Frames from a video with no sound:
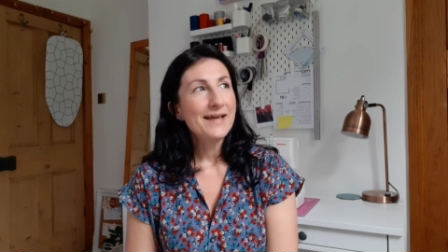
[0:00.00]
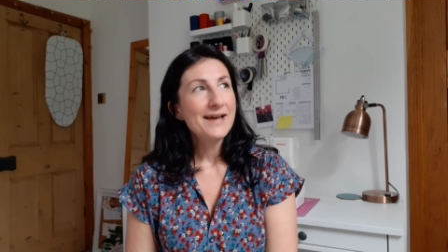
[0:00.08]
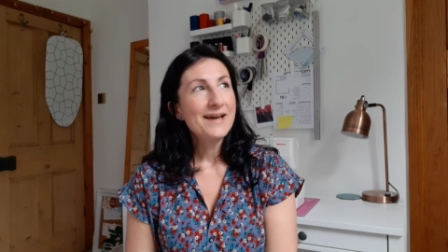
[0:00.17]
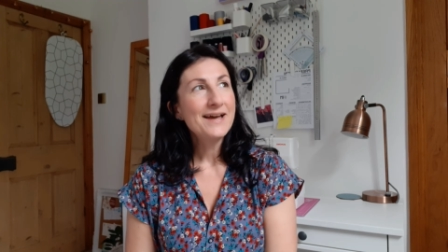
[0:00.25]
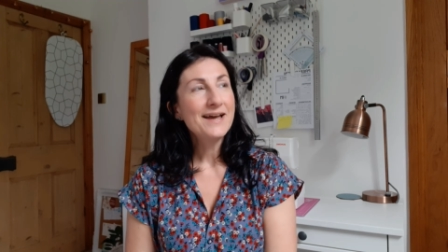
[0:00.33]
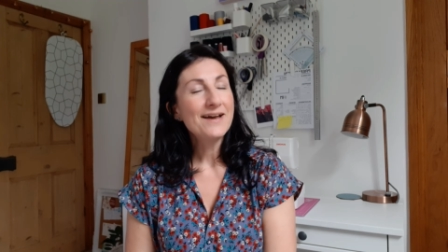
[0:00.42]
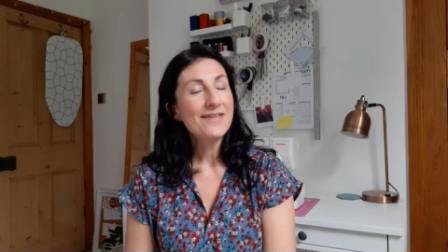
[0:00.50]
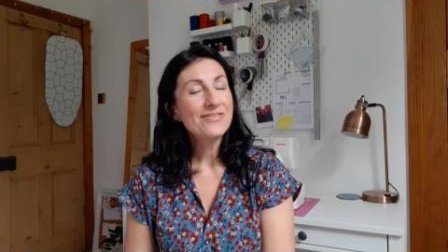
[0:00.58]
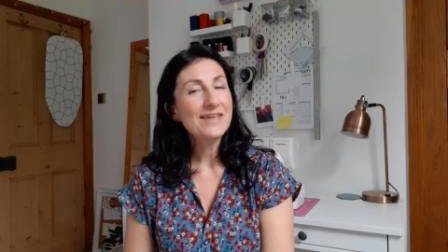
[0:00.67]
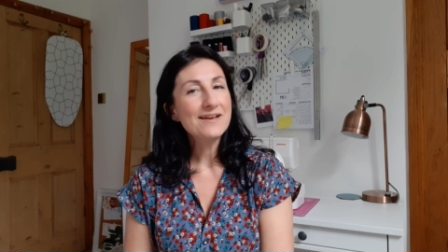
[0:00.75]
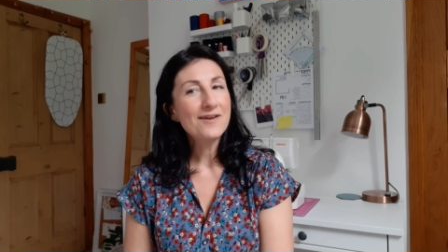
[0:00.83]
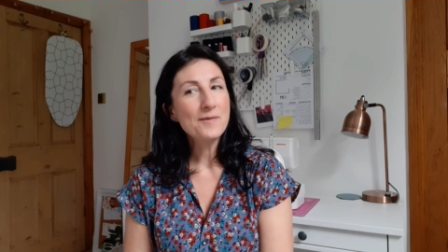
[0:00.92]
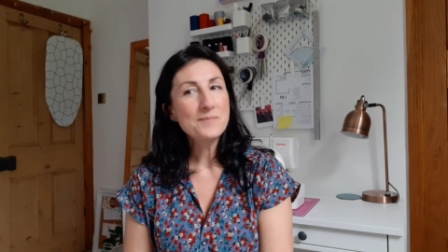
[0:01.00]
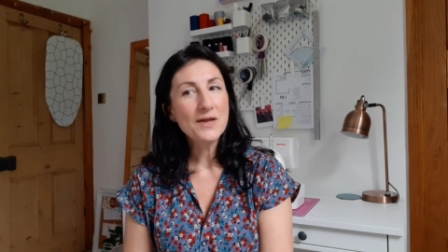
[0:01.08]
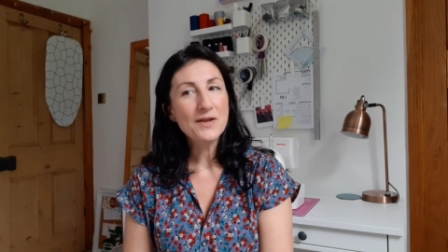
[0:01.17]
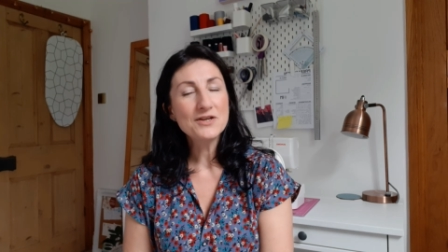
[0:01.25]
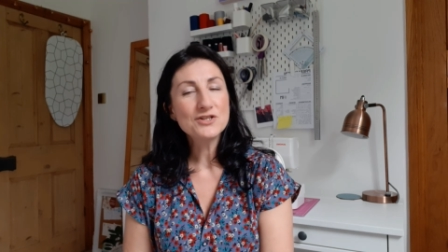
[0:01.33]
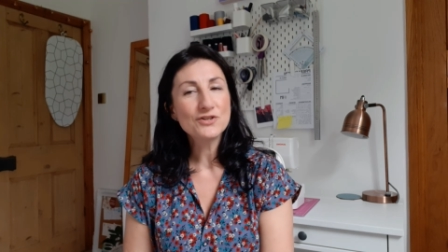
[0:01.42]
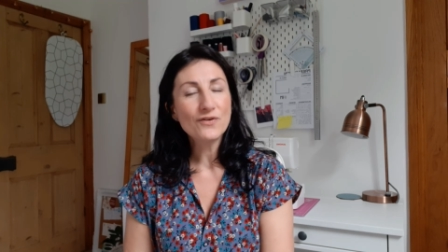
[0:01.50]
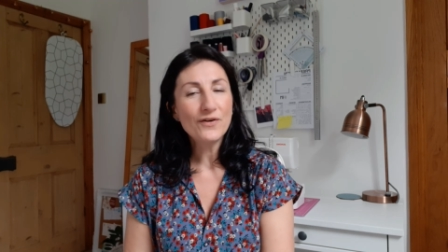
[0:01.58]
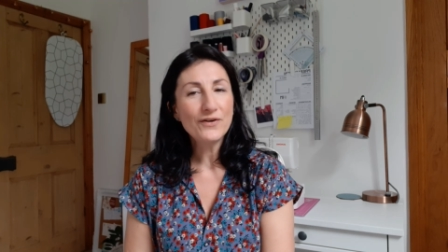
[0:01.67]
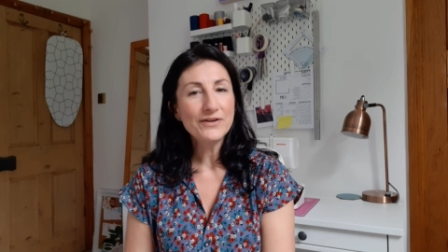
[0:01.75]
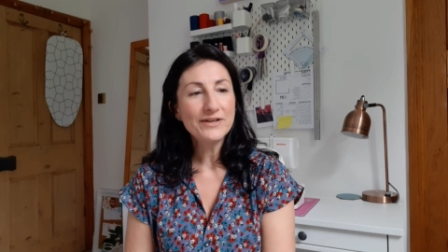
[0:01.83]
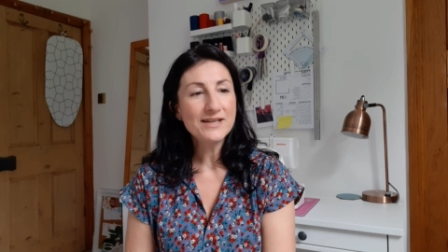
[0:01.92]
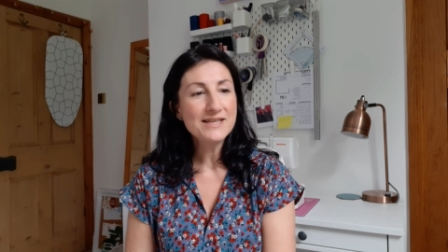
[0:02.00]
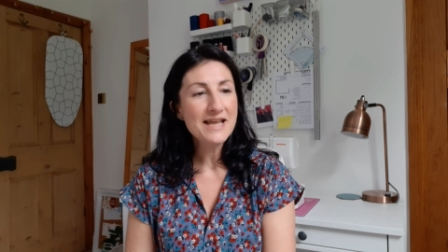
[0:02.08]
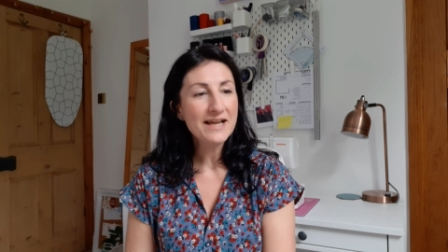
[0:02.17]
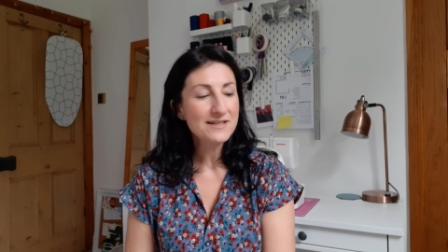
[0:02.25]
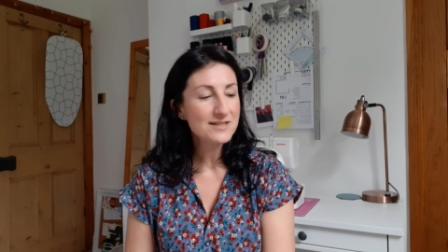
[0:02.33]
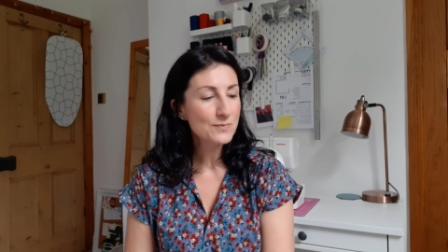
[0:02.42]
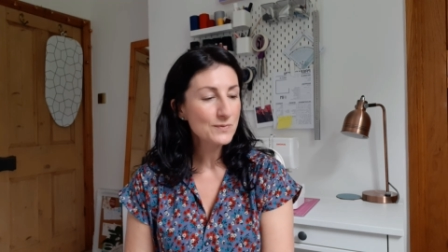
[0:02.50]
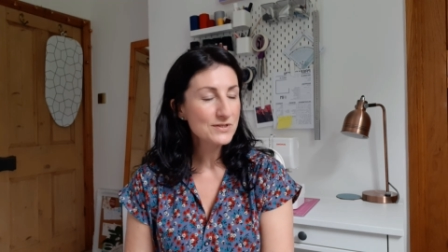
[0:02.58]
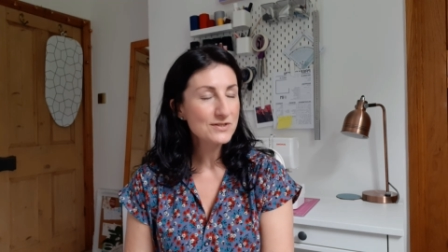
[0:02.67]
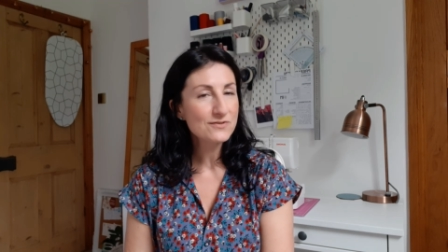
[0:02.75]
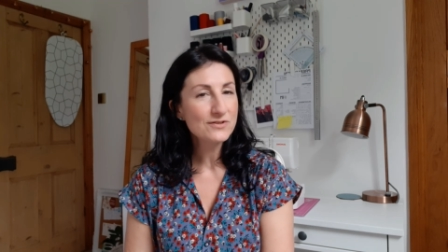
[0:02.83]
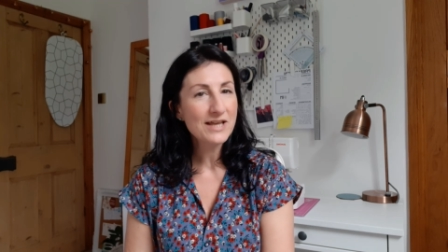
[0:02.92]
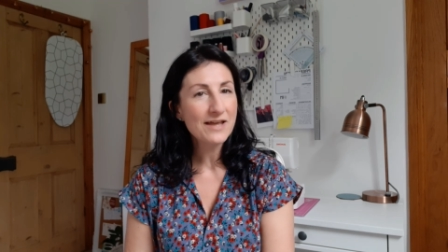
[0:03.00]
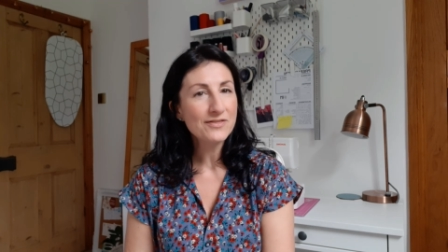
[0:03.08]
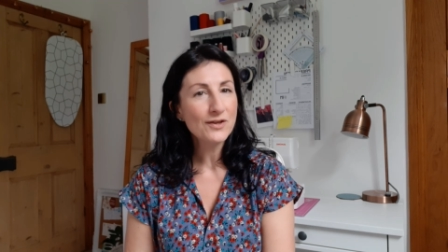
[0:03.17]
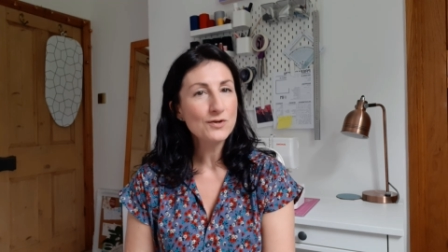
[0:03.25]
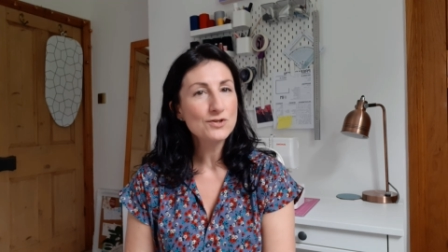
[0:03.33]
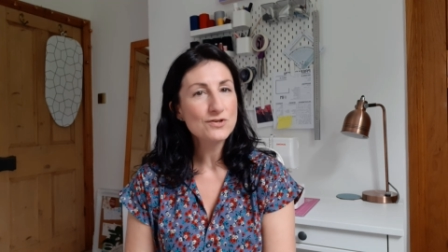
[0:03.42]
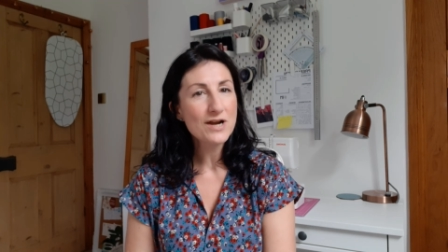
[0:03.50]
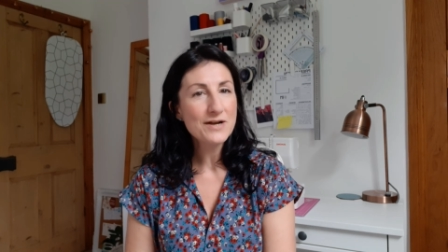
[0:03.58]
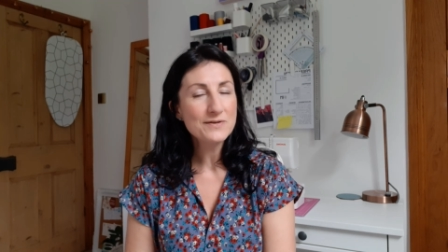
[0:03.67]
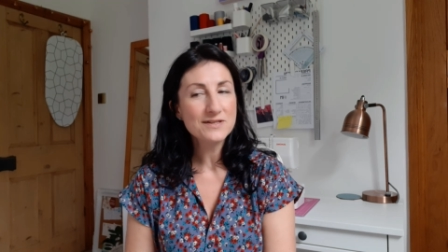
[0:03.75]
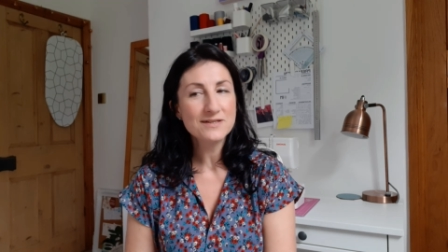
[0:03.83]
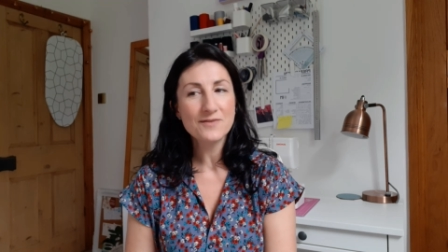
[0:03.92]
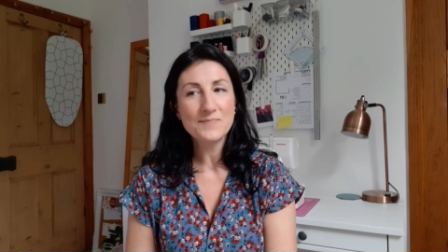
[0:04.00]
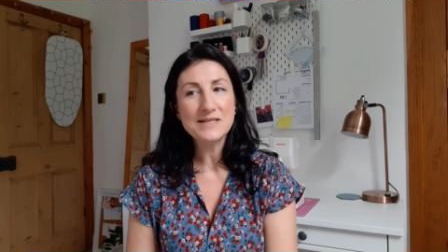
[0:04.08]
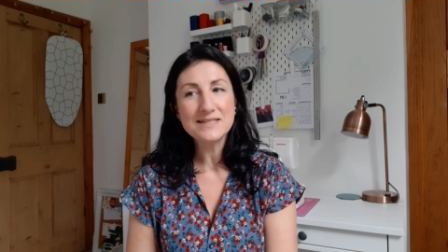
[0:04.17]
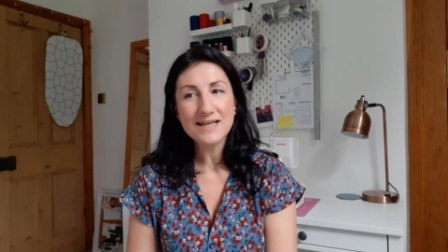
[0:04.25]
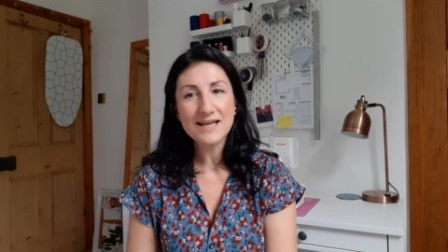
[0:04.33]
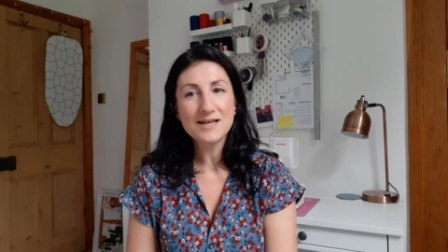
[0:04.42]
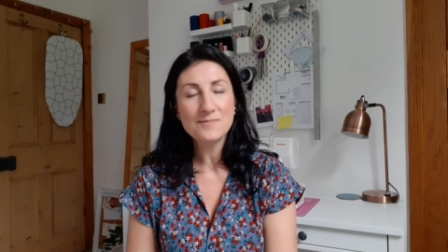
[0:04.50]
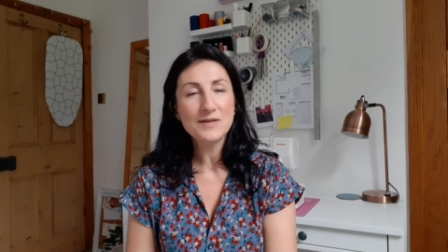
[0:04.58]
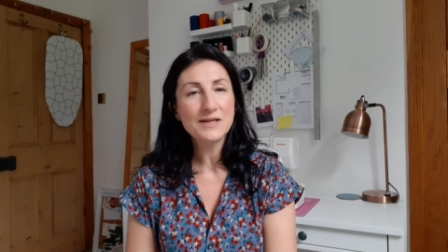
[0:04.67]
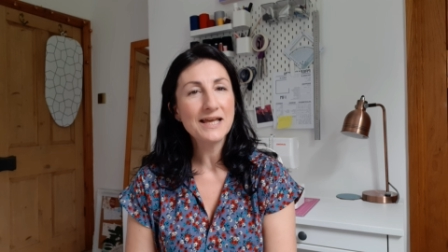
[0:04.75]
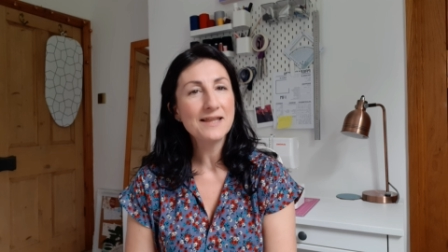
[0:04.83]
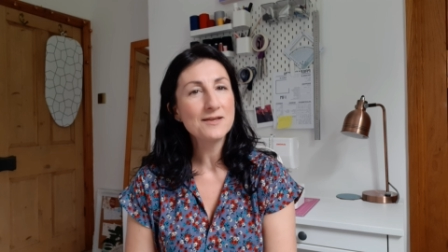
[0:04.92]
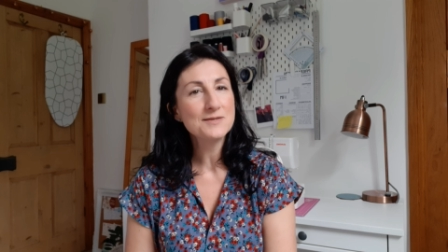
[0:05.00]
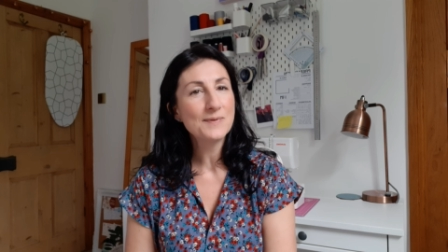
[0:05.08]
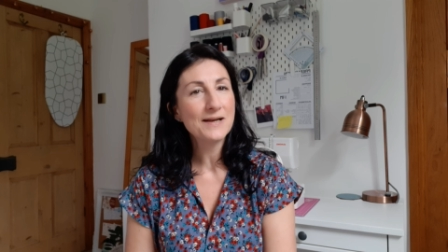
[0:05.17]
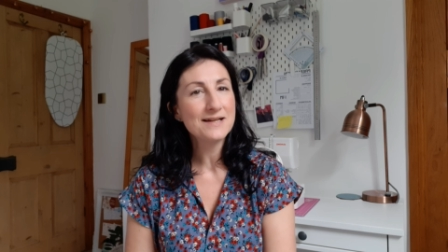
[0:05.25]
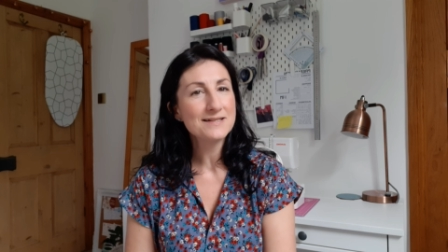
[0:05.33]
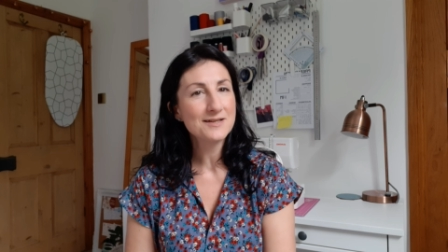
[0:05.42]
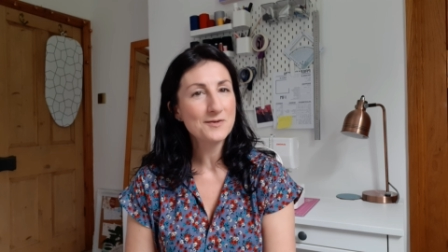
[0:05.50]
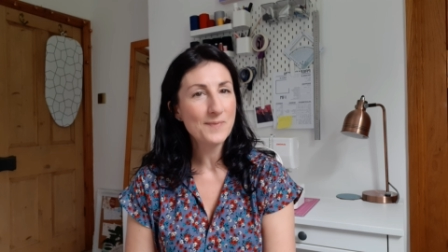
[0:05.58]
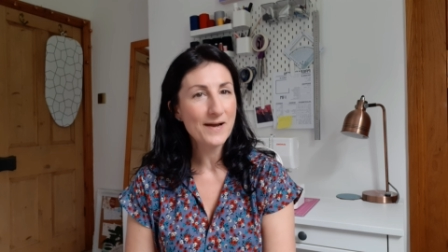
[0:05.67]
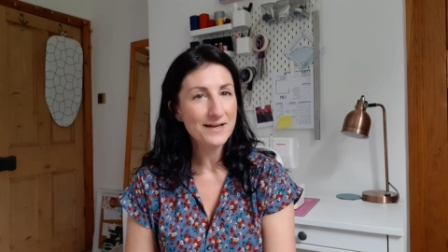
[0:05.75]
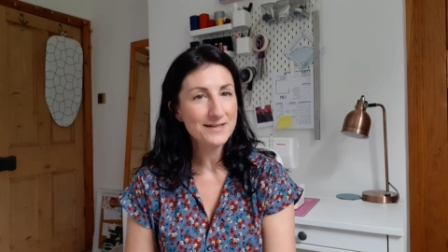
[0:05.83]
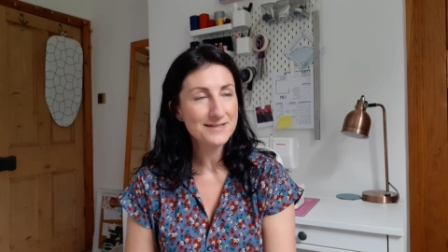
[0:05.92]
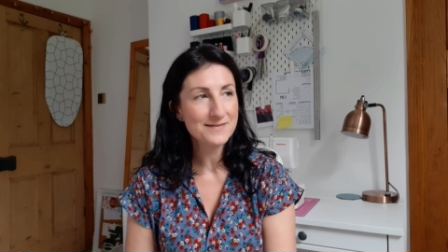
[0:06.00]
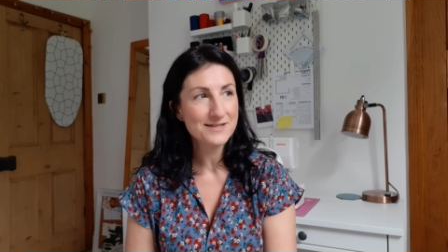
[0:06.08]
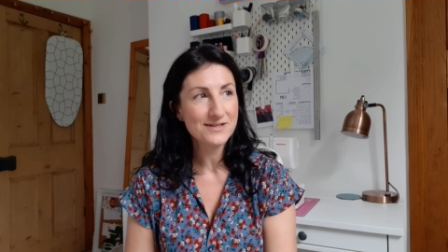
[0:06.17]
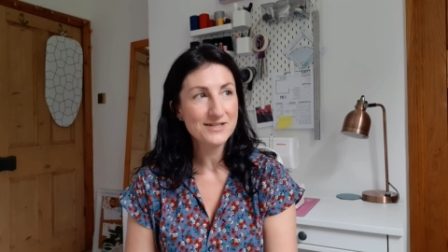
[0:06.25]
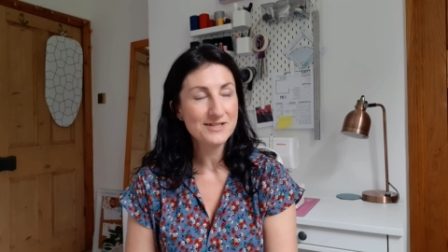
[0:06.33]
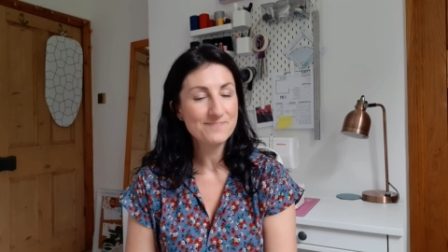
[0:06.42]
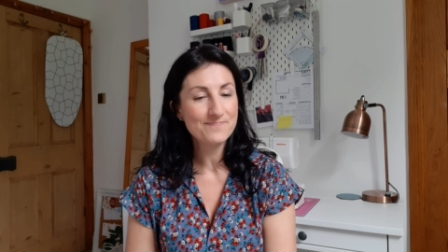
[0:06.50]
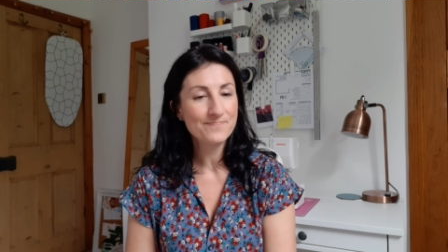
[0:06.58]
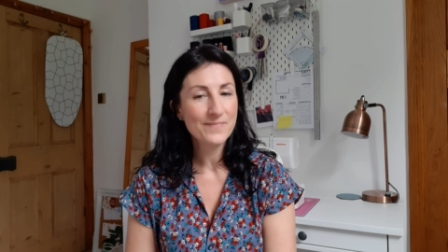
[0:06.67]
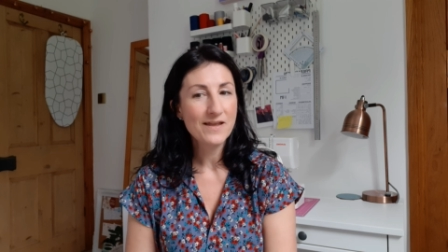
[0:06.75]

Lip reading: I think I'm going to try next was to get those trousers. I've been saying I'm going to get those palazzo pants done.